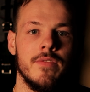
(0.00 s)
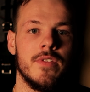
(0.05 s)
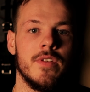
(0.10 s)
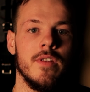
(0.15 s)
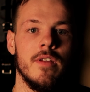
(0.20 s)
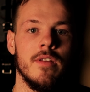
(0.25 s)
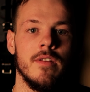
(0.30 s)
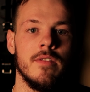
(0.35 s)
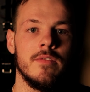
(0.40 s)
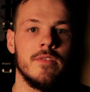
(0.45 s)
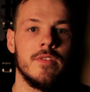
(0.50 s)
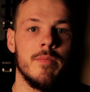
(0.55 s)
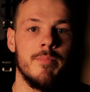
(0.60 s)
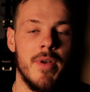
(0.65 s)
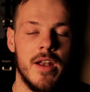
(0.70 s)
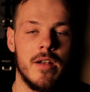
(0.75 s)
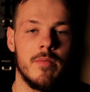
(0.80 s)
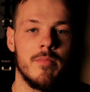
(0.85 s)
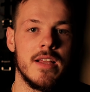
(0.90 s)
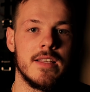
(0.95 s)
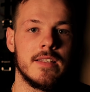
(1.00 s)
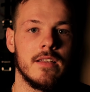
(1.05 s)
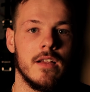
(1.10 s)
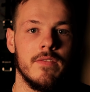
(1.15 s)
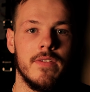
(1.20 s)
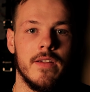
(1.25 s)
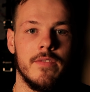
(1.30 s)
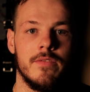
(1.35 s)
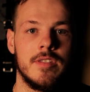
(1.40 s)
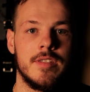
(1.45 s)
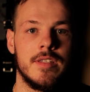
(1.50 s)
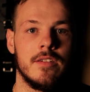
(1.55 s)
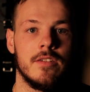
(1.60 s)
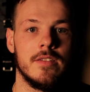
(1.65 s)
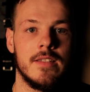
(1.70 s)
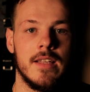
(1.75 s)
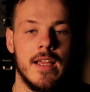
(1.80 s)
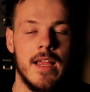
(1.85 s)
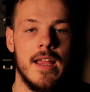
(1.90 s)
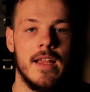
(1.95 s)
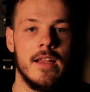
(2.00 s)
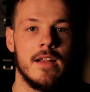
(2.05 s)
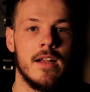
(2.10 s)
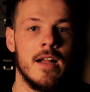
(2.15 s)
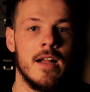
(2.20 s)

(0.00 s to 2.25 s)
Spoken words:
to better myself every single day.